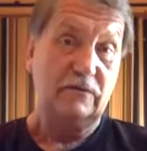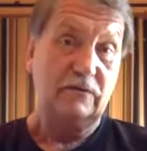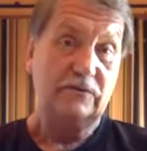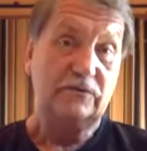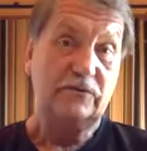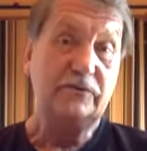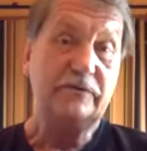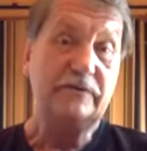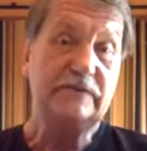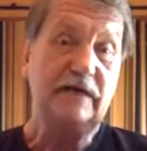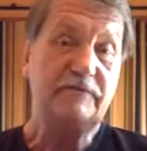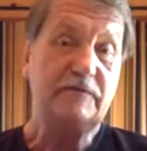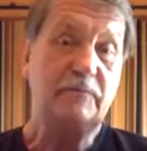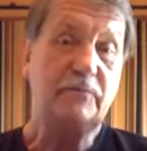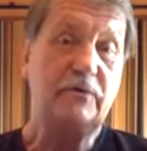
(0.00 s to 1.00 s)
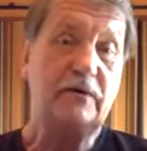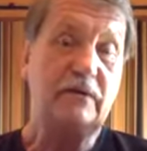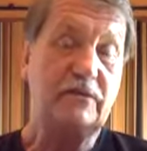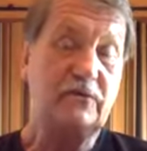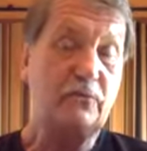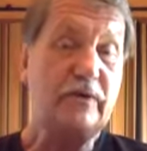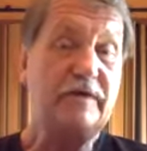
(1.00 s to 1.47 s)
So you just have to put
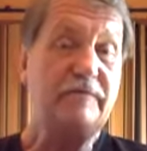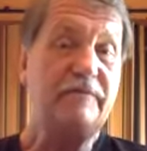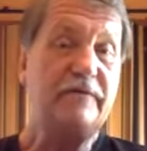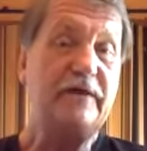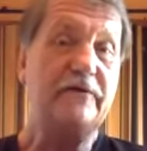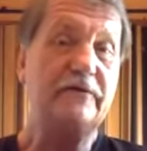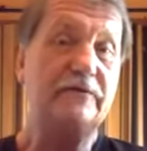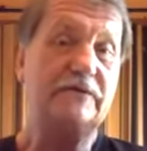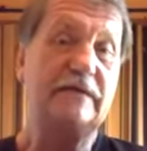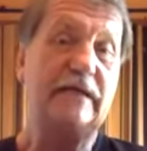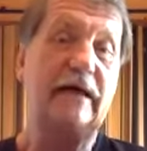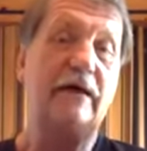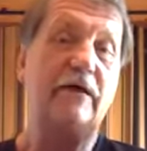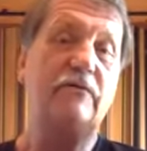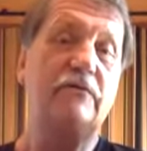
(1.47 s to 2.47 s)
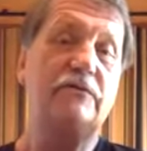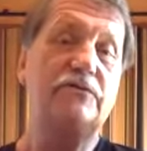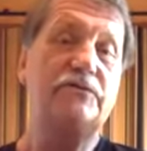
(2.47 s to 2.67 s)
three fingers down,